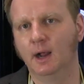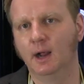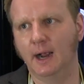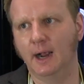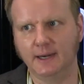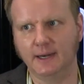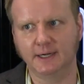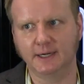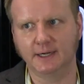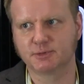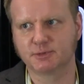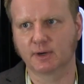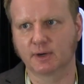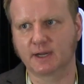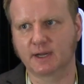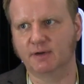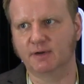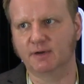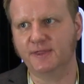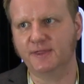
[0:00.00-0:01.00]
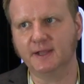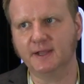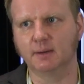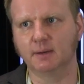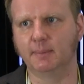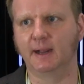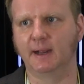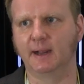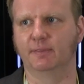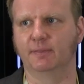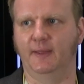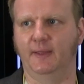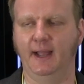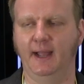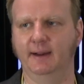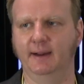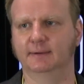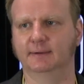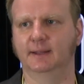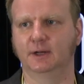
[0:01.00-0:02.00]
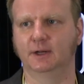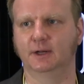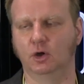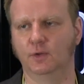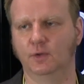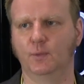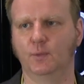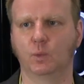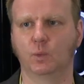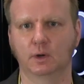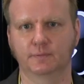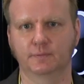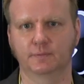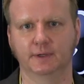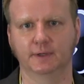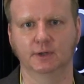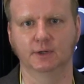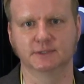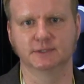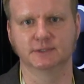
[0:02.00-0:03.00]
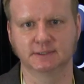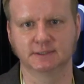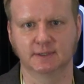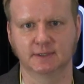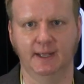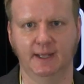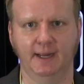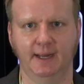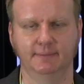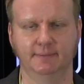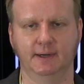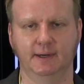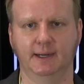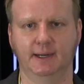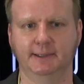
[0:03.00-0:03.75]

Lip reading: And then as we were kind of thinking about that and like all the work that goes into that,